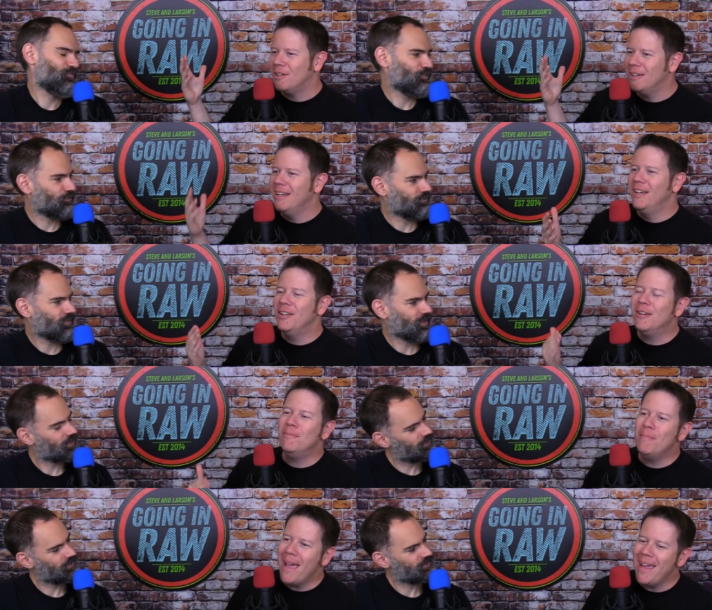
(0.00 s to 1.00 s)
Speaker 1: You're you're
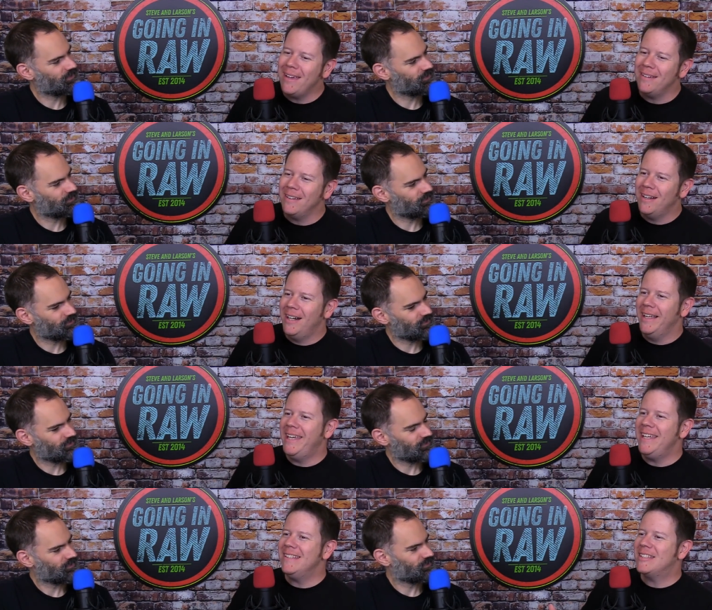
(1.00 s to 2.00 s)
made.
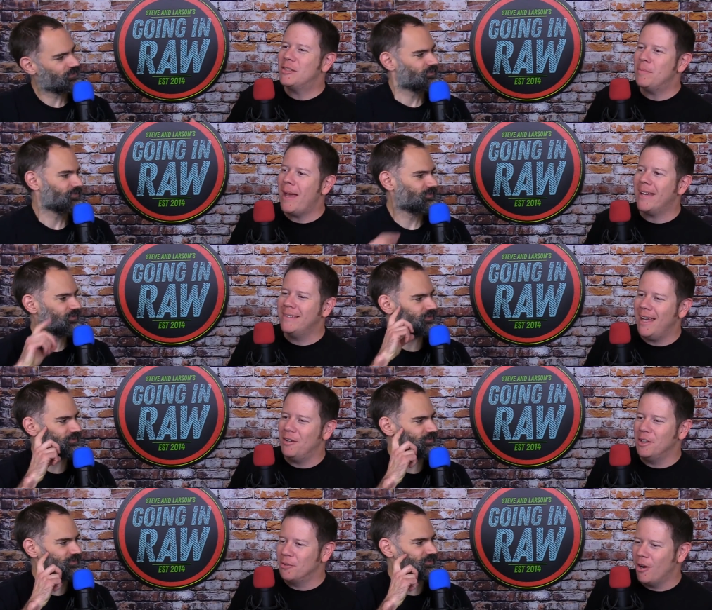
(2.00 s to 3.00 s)
He's
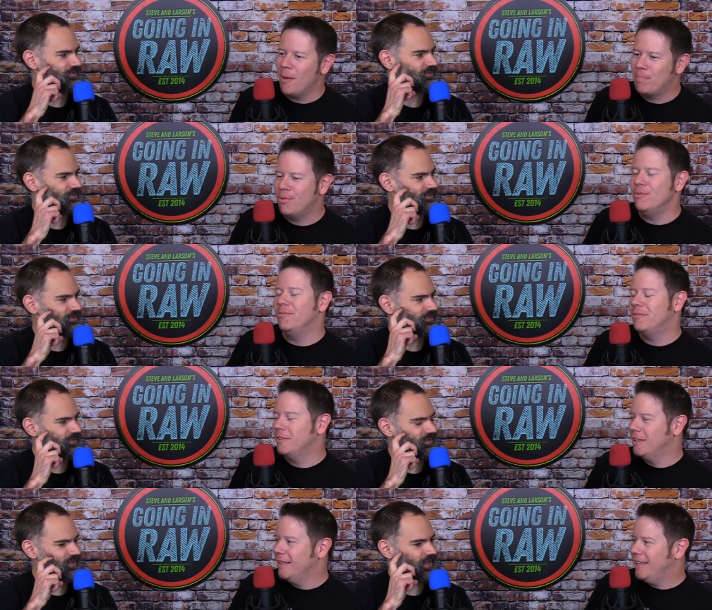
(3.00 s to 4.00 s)
SmackDown and Raw proof.
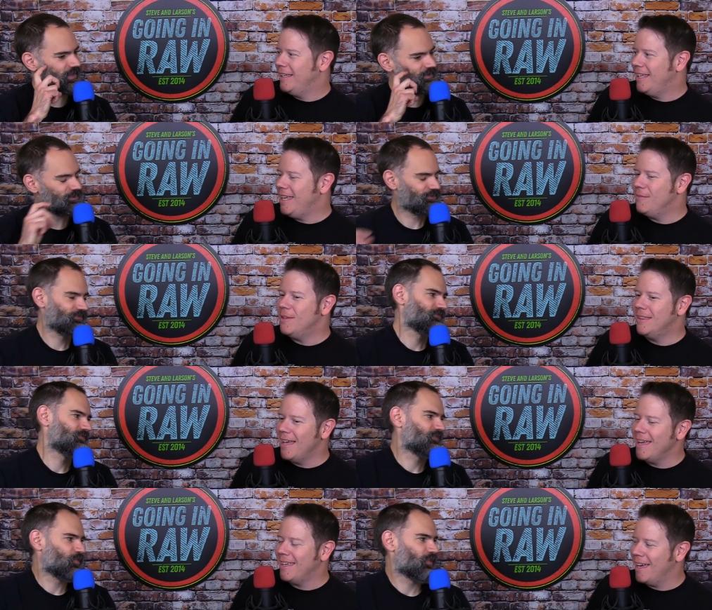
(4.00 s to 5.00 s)
Yeah. Even
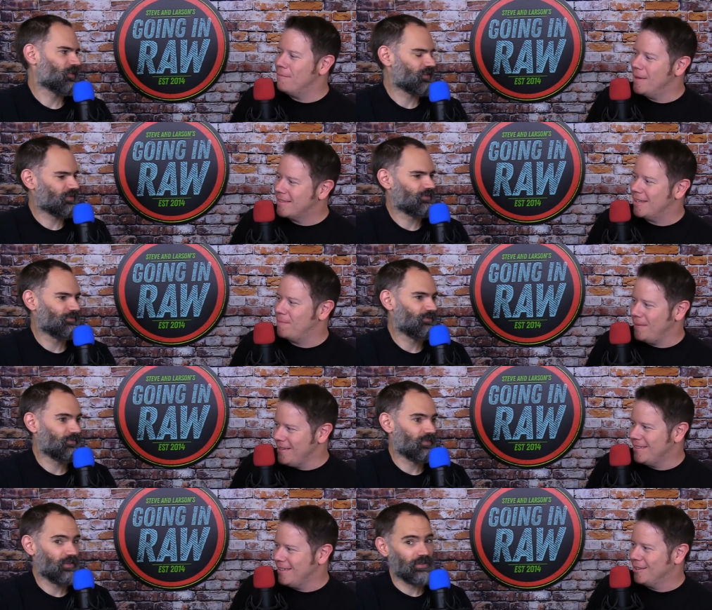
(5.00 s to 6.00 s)
they can't mess up
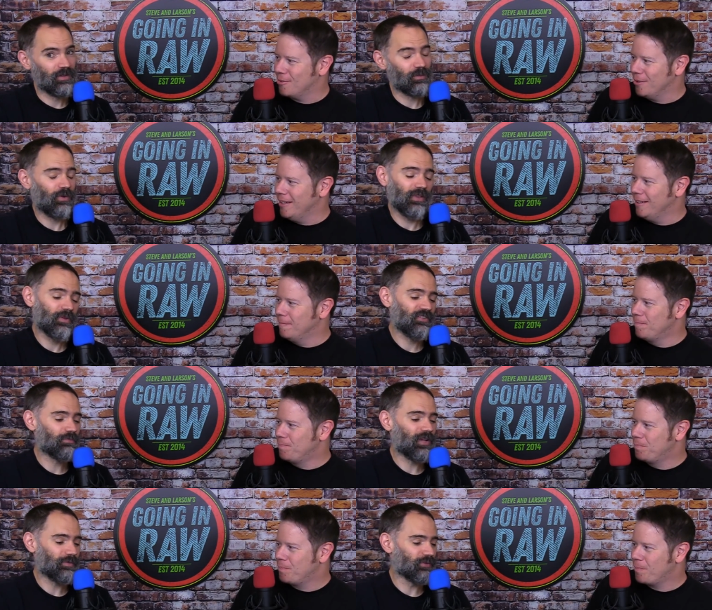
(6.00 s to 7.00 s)
E
Speaker 2: C three. Well, they messed
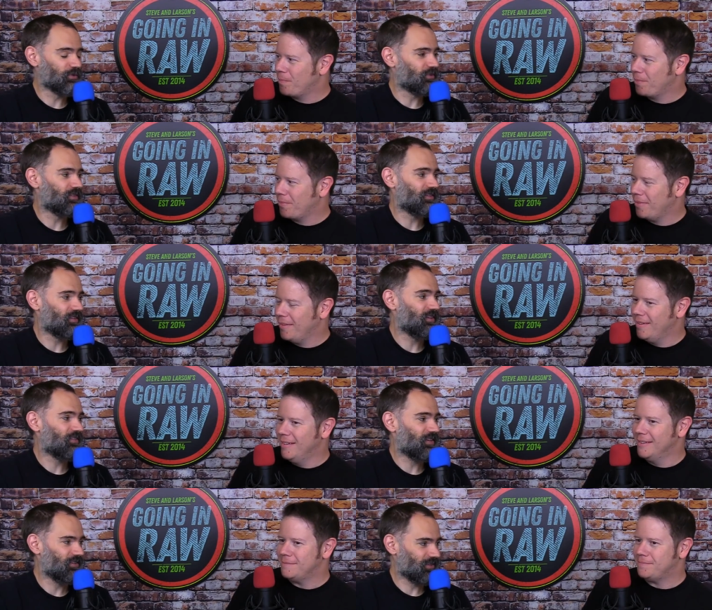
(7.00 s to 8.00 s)
up Bobby Roode. His
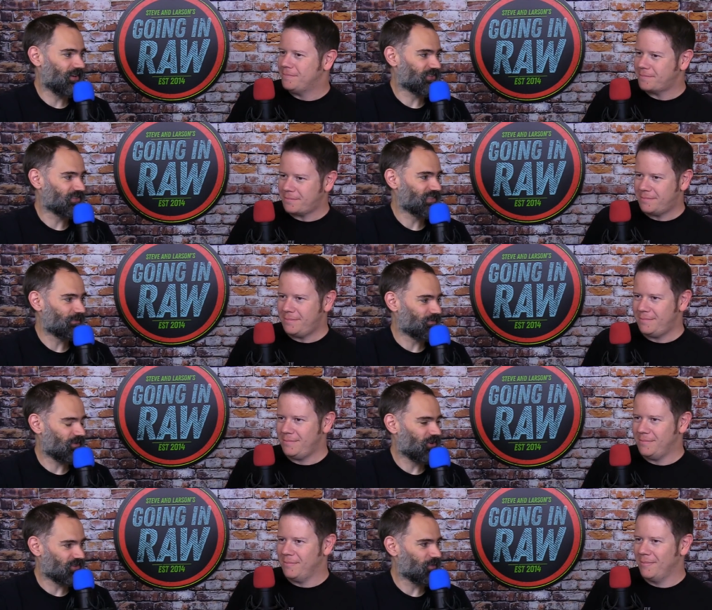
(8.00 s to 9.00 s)
heel character seemed
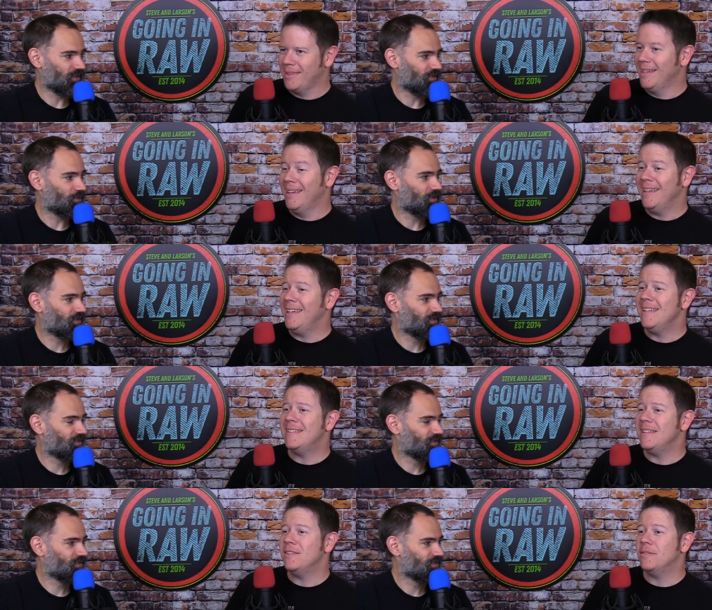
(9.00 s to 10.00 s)
hard to mess up.
Speaker 1: E
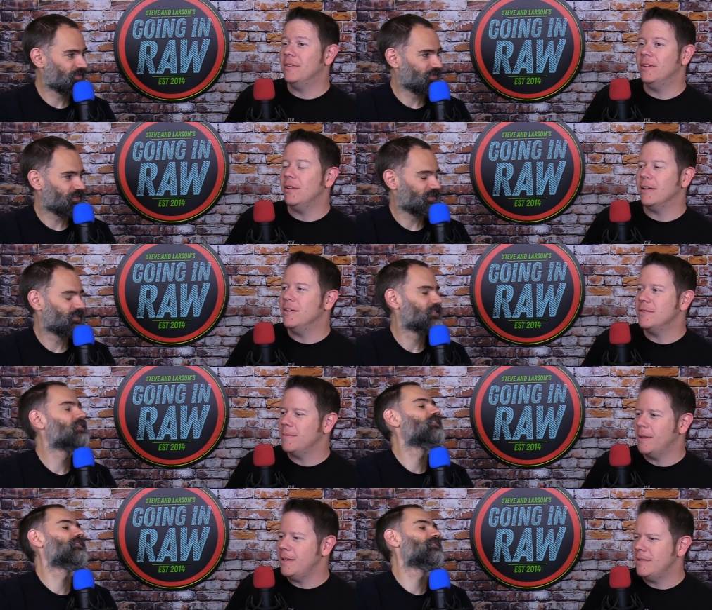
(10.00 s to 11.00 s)
C, look, here's the
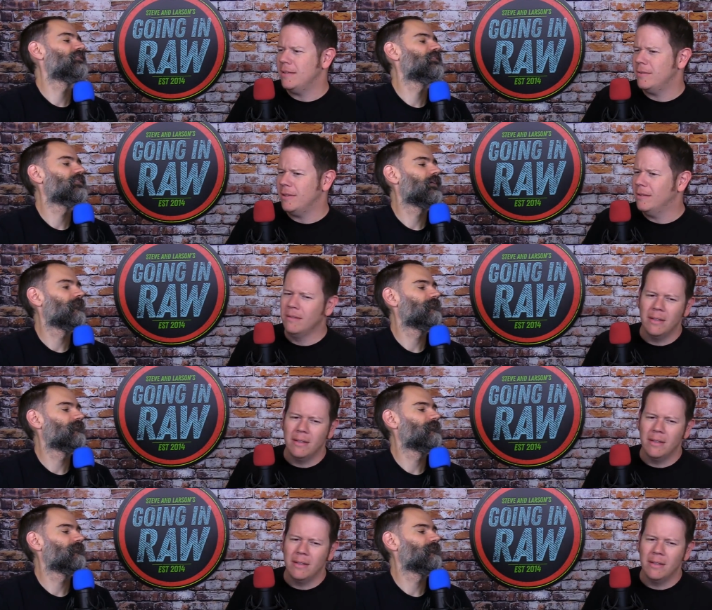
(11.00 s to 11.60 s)
thing about E C three.